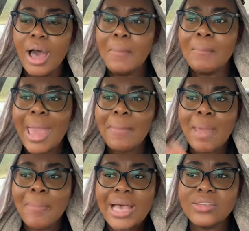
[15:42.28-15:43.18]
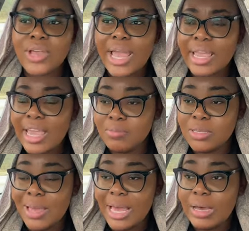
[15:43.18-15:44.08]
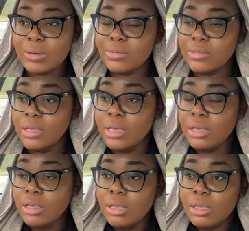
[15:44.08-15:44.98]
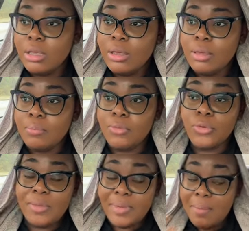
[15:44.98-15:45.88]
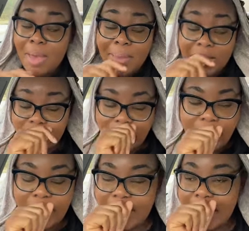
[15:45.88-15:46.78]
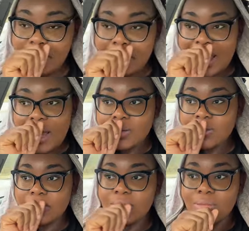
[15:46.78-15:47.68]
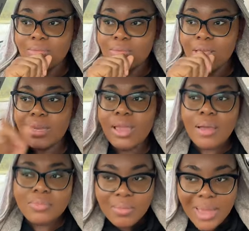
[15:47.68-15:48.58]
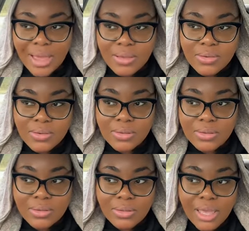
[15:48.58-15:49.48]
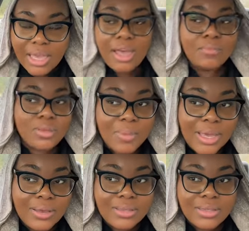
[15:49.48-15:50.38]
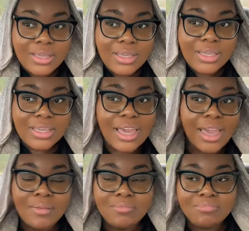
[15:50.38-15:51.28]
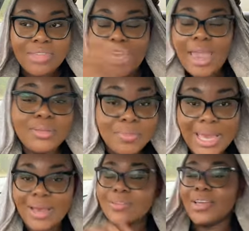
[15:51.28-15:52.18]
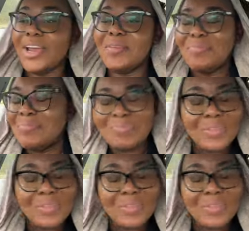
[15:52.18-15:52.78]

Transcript: um, my, my pastor had came to my house before he became my pastor. He came to my house. He had come to my house. He had come to my house. He, he came to my house. Sorry.